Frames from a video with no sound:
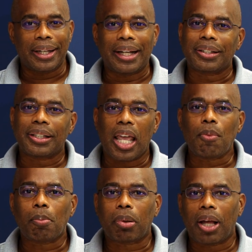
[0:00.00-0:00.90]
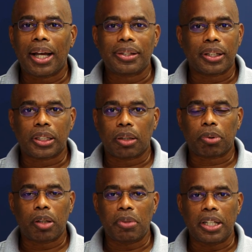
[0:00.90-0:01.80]
And as the name implies, it
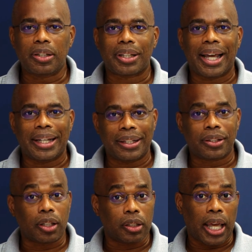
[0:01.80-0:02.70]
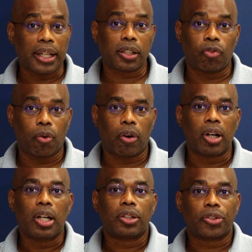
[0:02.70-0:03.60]
simply means that it selects
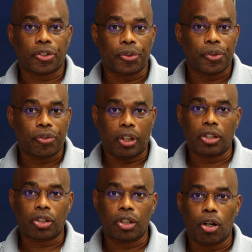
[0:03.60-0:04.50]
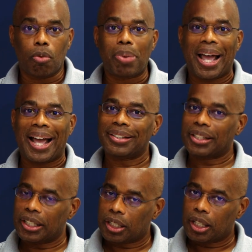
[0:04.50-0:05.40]
for certain things to go
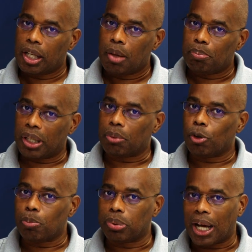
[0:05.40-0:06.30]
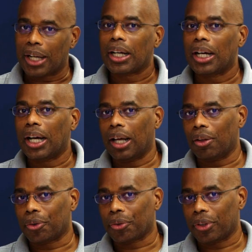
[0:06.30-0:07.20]
past it, but will block
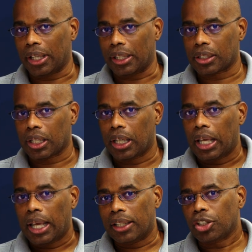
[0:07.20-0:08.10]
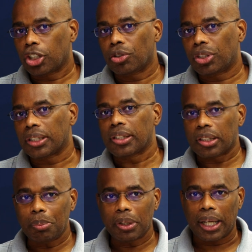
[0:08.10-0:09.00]
other things. And so to
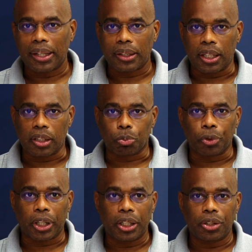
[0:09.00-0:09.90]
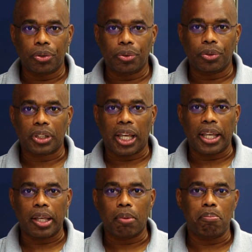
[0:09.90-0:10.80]
simulate this, we're going to use
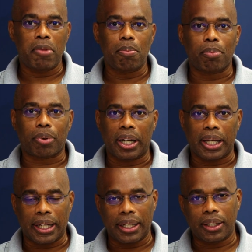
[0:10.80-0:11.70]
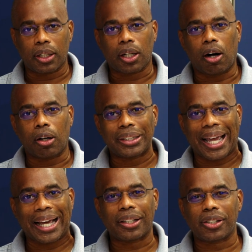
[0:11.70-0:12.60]
a membrane called
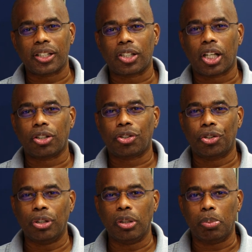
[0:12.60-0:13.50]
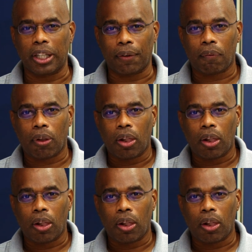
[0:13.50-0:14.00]
dialysis tubing.